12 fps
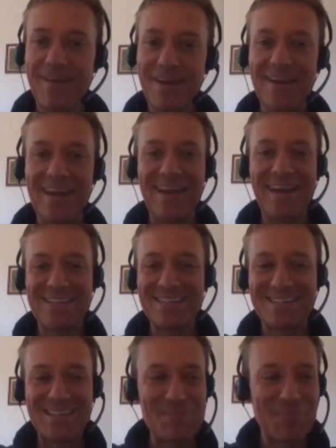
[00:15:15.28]
It's
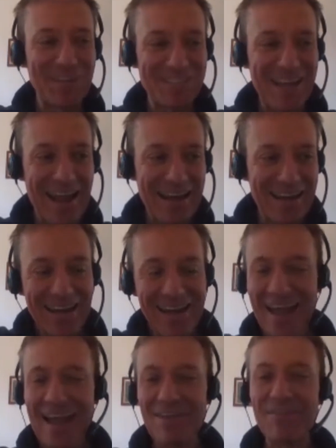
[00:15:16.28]
as simple as that.
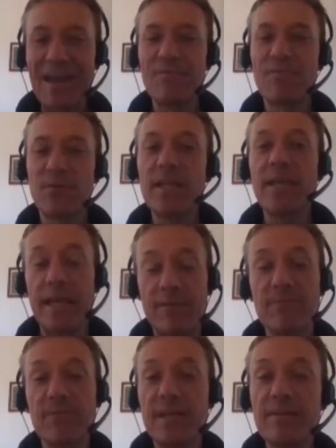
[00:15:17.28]
And it really
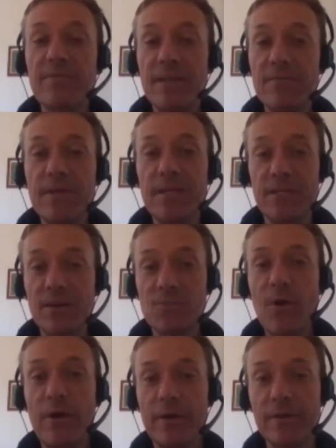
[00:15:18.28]

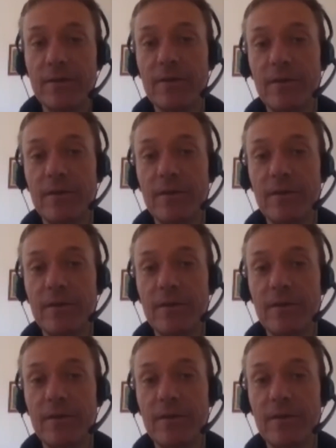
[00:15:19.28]
does work.